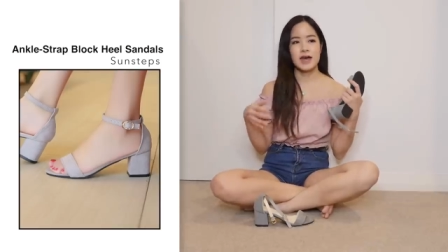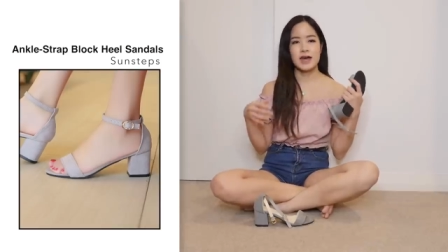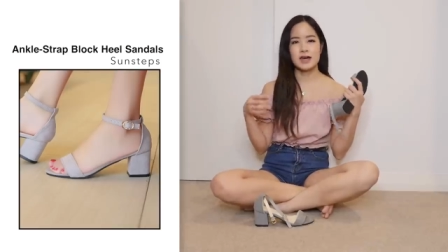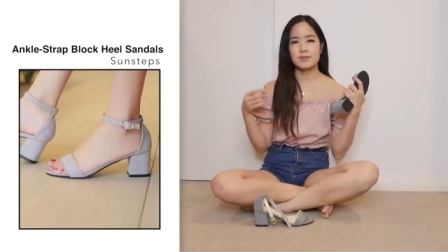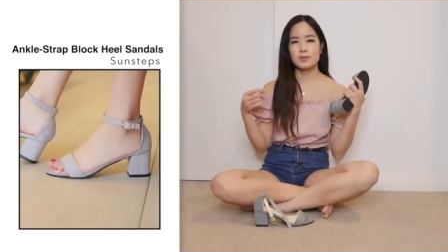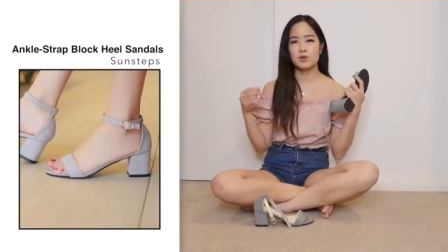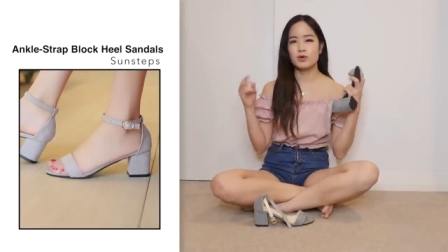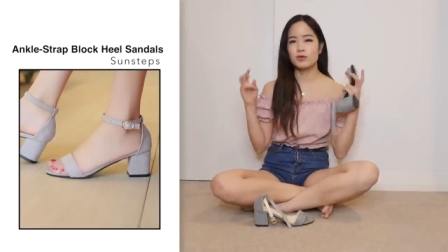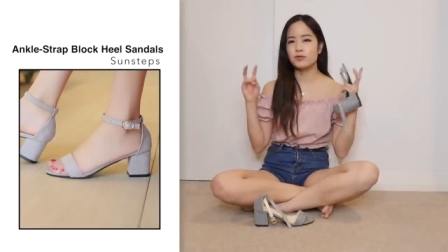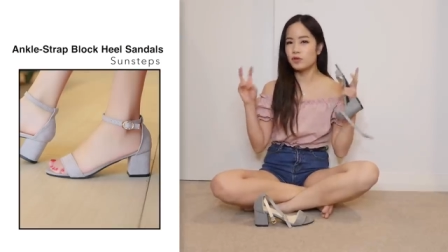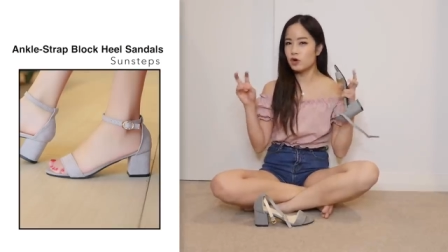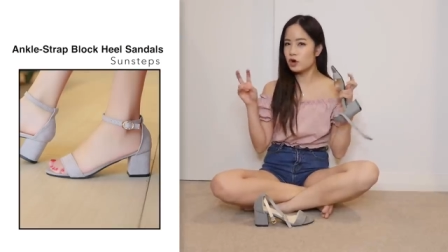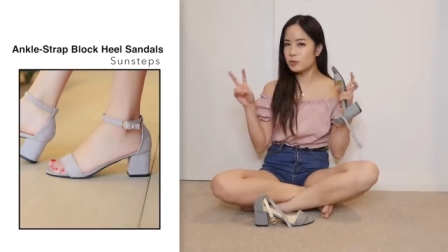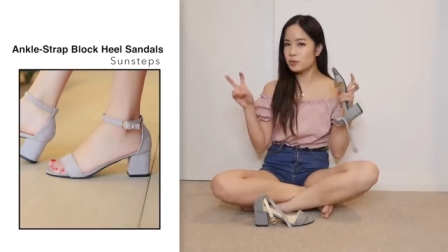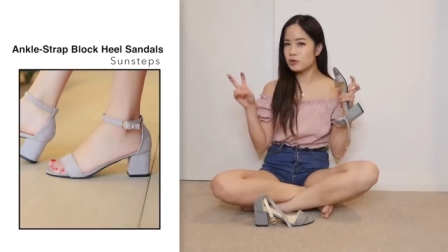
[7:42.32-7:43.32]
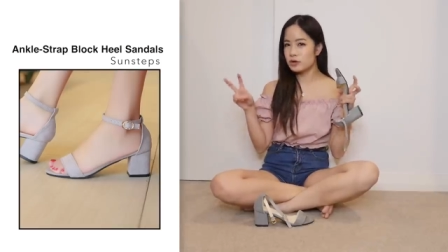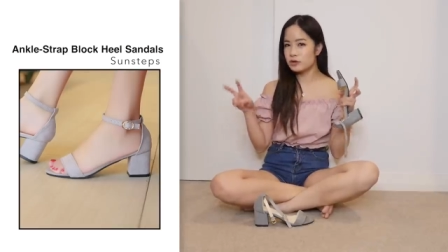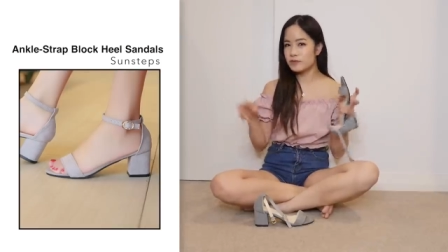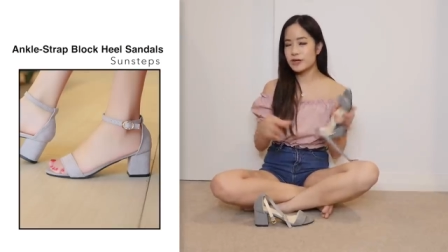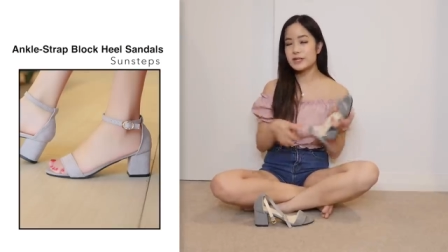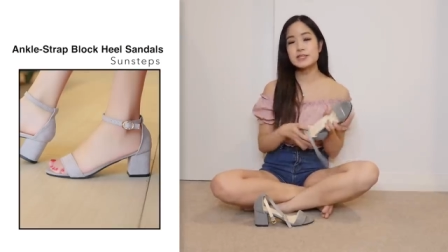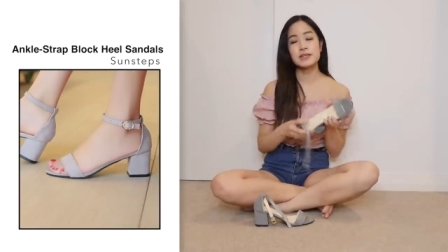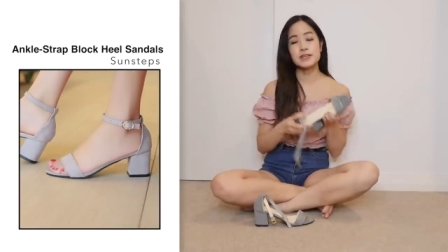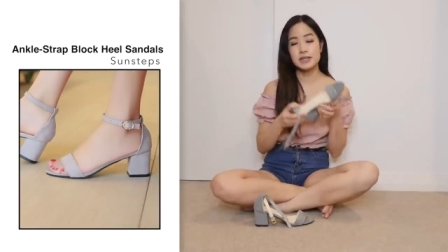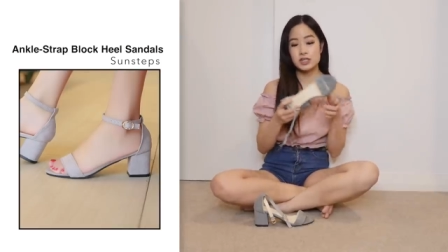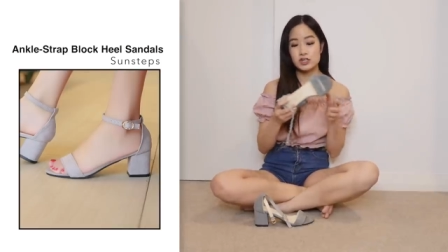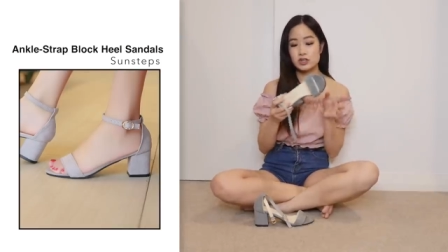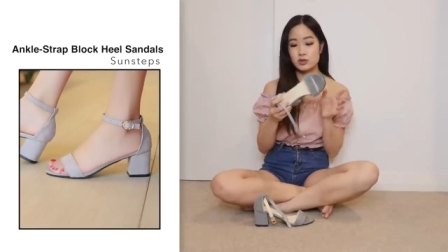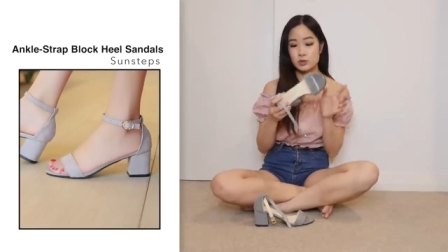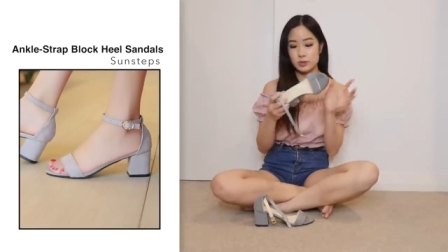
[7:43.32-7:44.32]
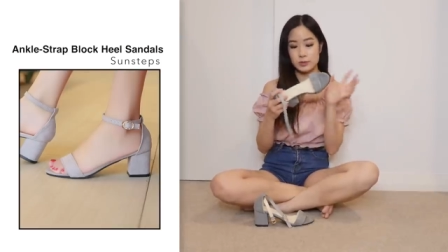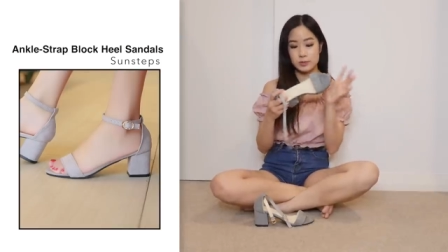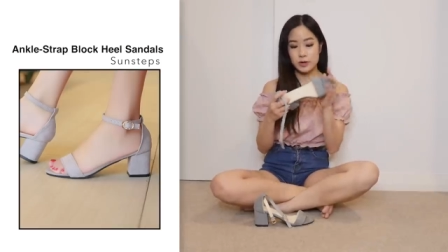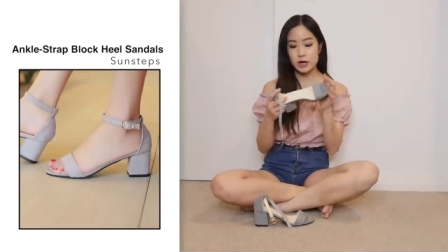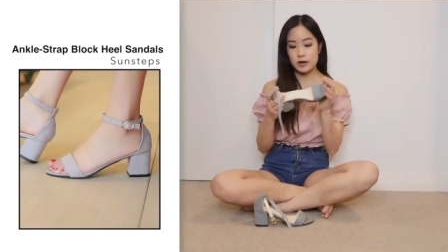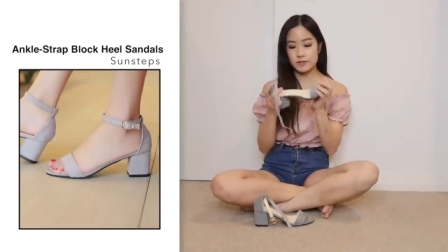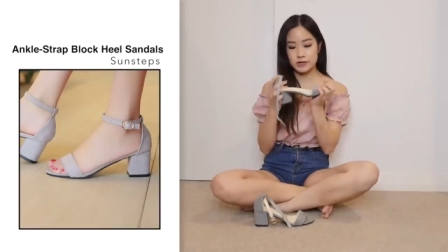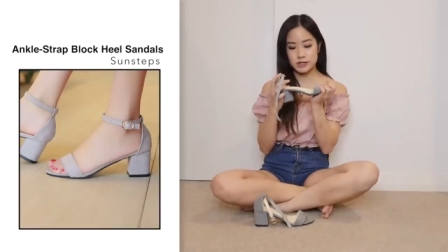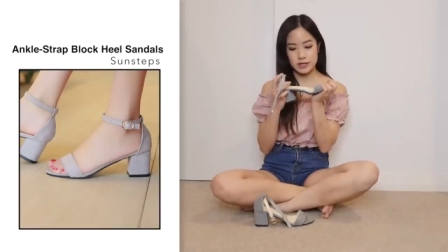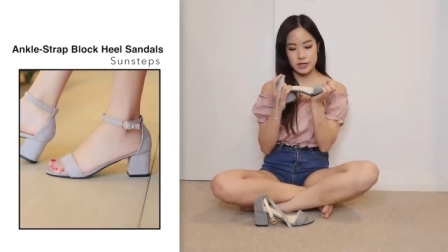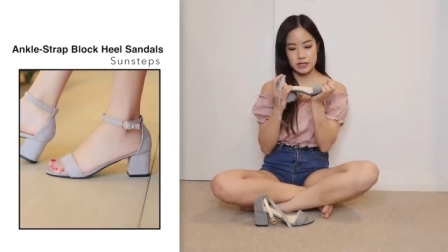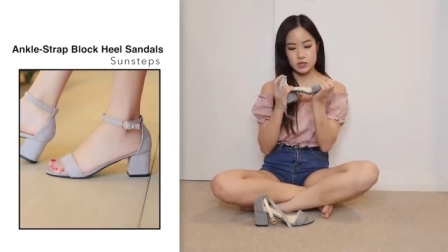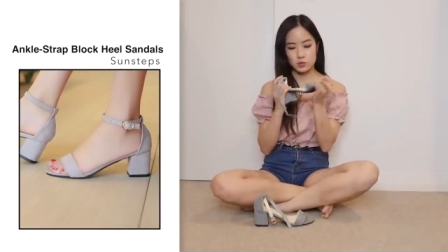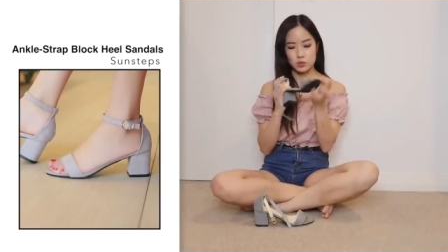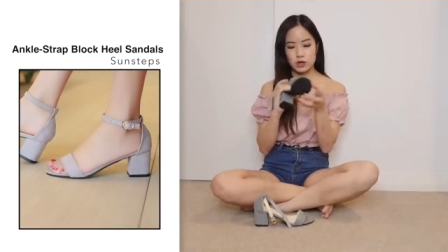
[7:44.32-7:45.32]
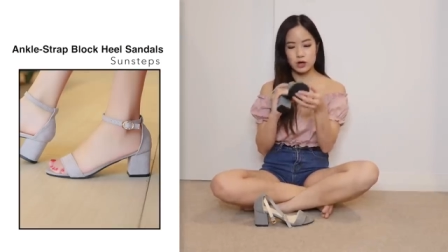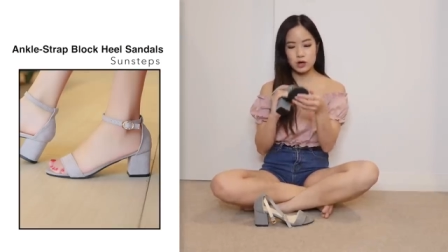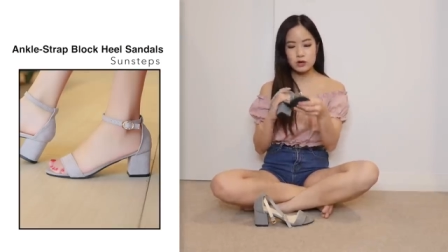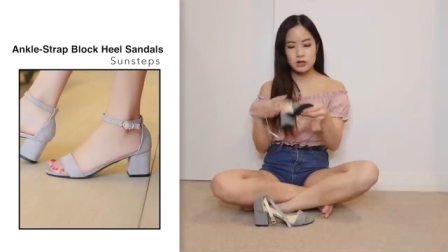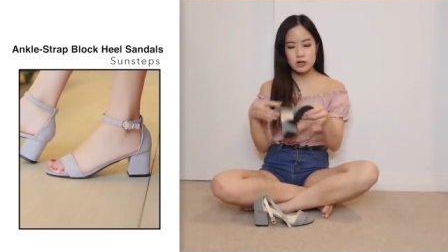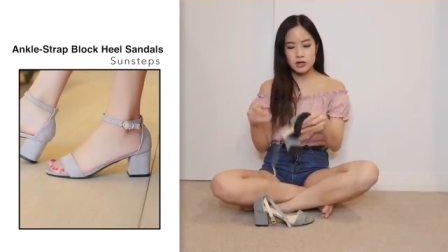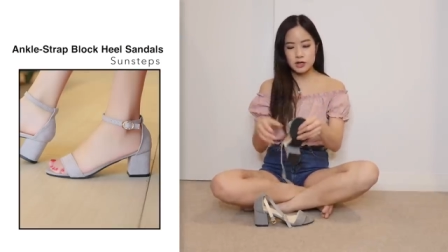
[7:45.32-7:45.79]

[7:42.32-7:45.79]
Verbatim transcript: a more formal event, these shoes would be perfect as well.